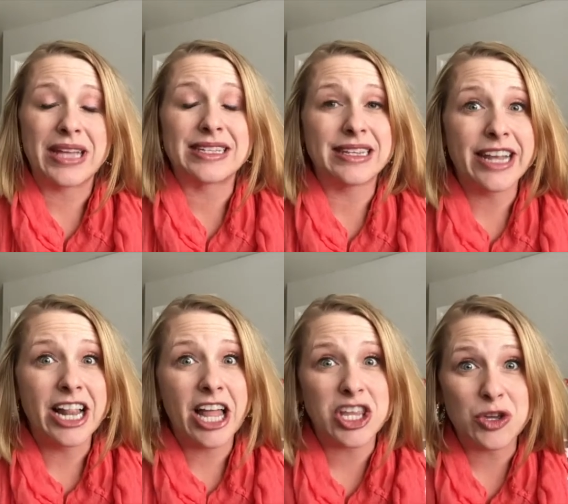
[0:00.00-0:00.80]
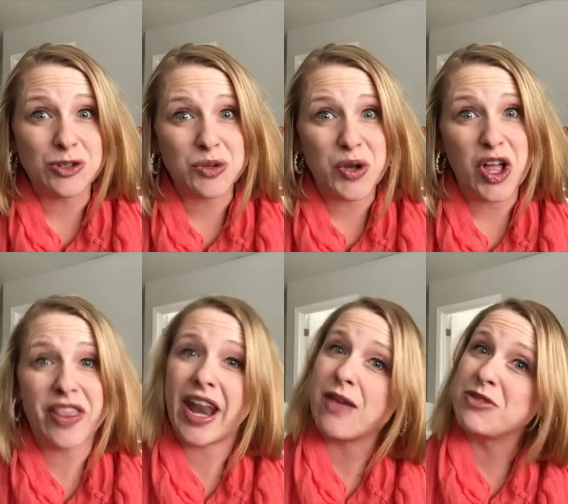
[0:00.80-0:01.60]
it's a little unusual
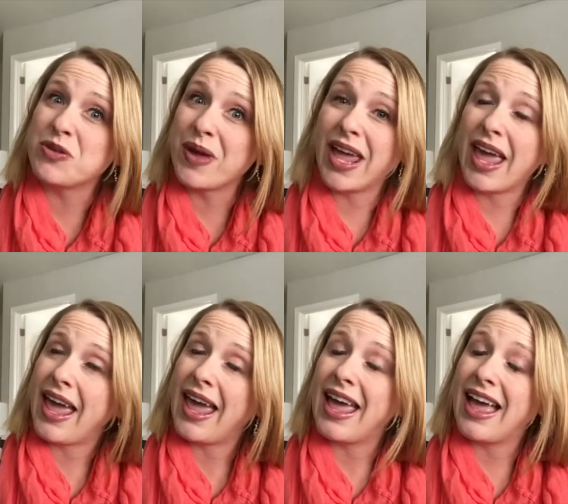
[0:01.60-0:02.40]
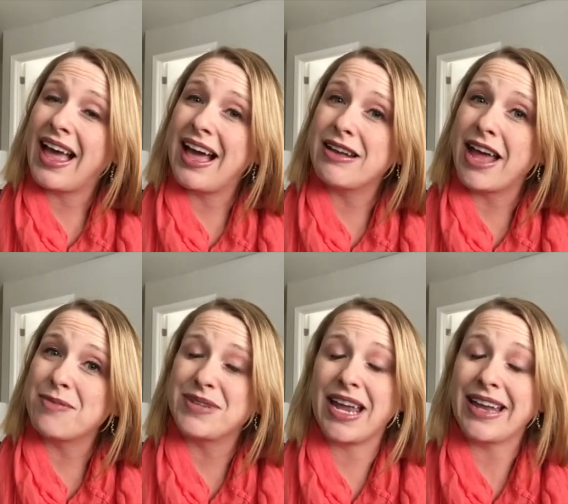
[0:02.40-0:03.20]
that I'm doing an
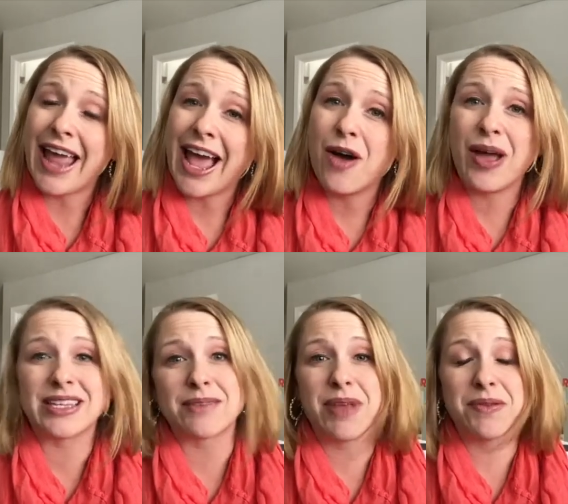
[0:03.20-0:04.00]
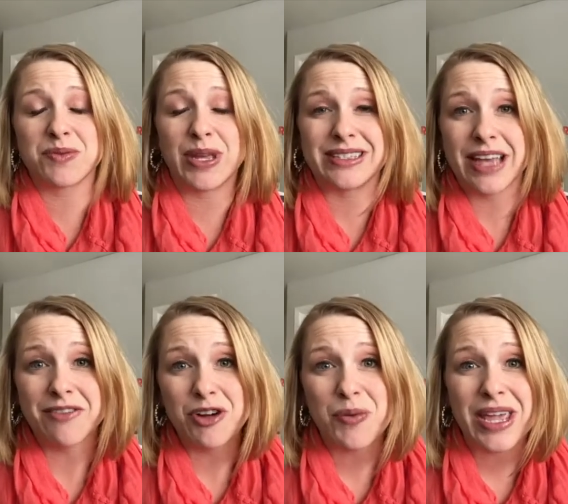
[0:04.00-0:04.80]
update now. I sometimes wait
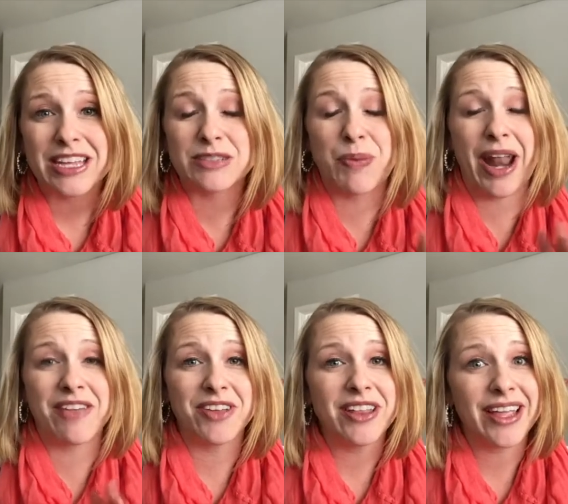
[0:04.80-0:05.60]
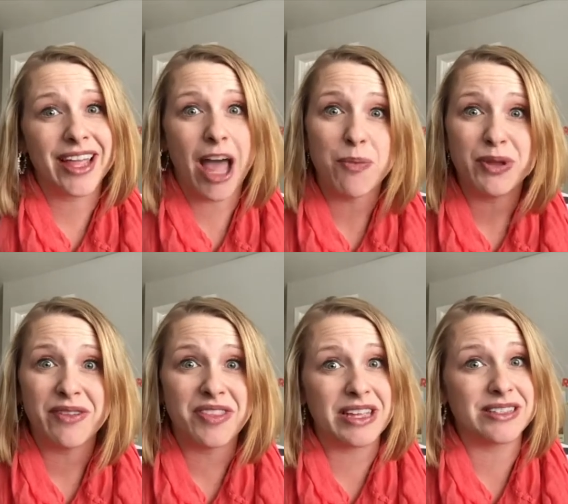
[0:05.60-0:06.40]
several weeks, but I feel like a couple
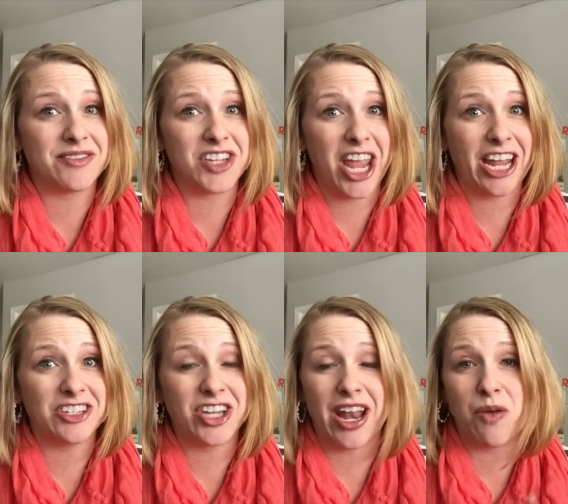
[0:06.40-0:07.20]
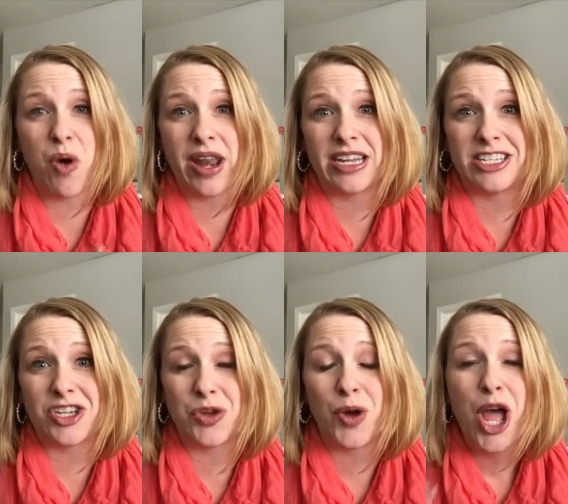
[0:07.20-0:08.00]
of things have changed and I wanted
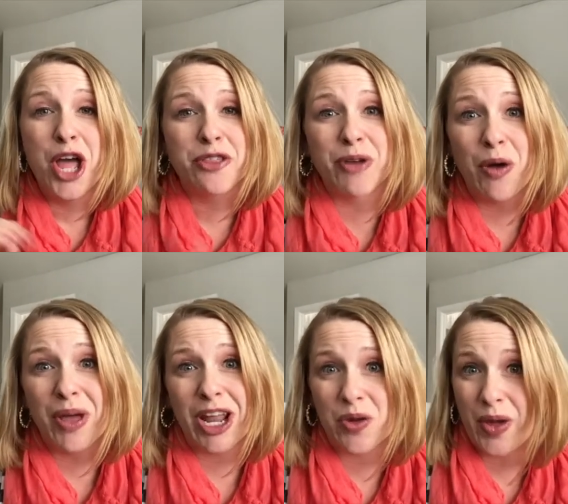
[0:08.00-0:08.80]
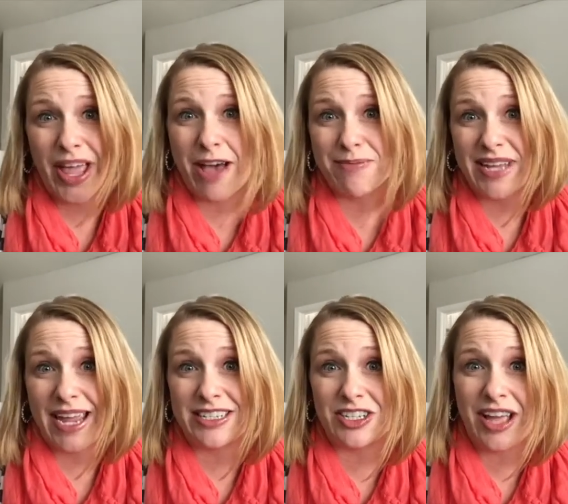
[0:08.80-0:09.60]
to throw in a quick
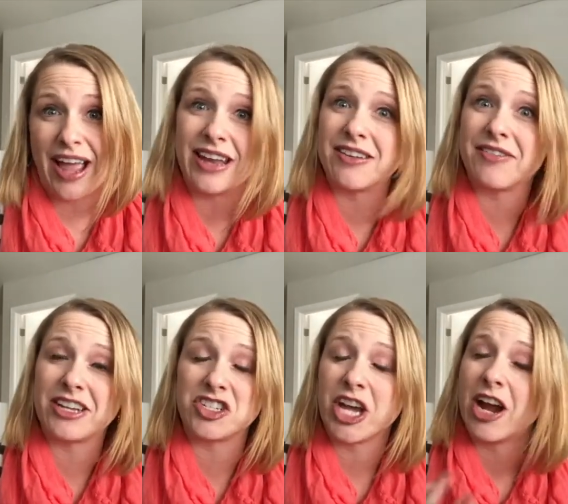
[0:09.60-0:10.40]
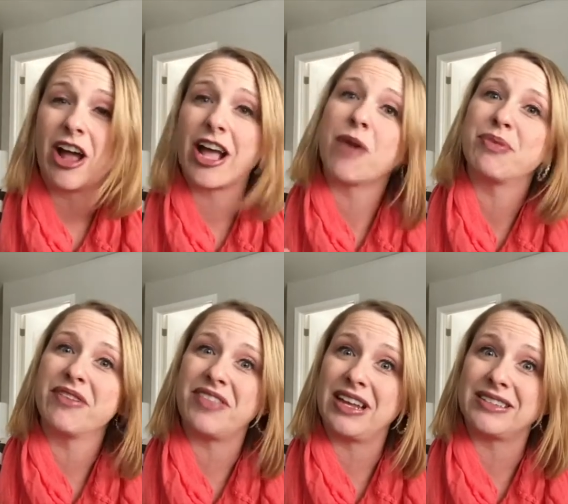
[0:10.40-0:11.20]
update to kind of share a couple
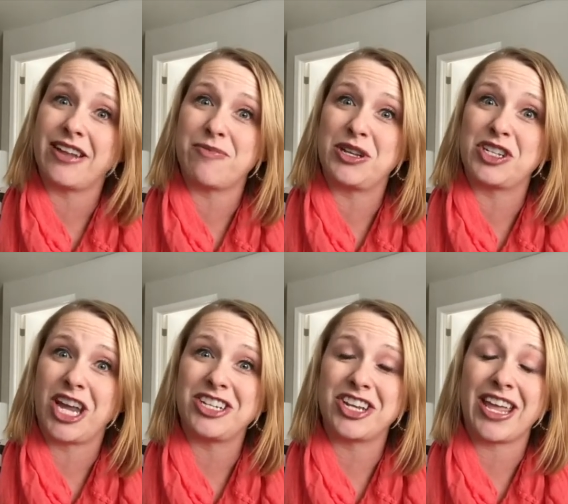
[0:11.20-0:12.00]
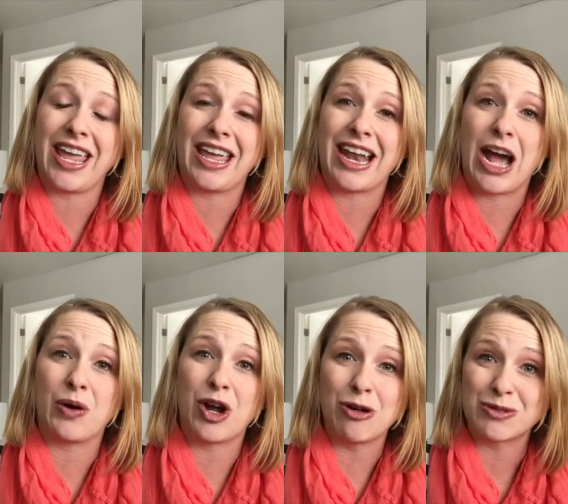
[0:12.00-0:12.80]
of things that have been changing in
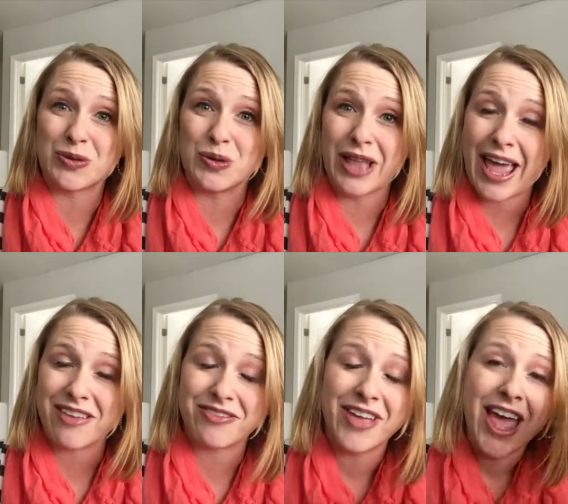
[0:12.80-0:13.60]
our homeschool life.